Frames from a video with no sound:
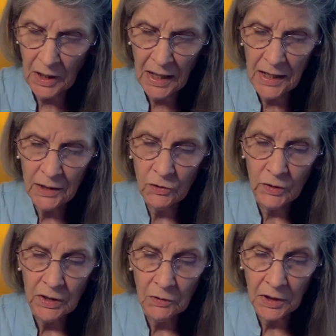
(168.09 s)

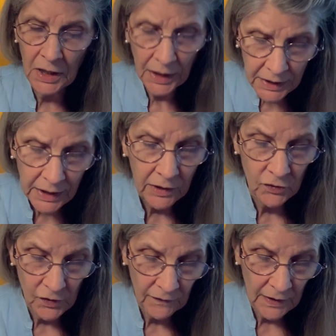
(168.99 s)
angry or cutting or
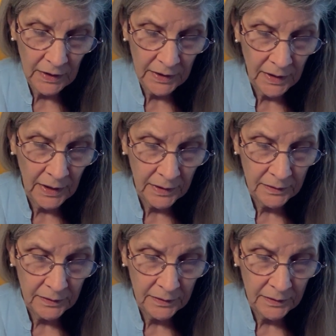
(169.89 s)
something like that.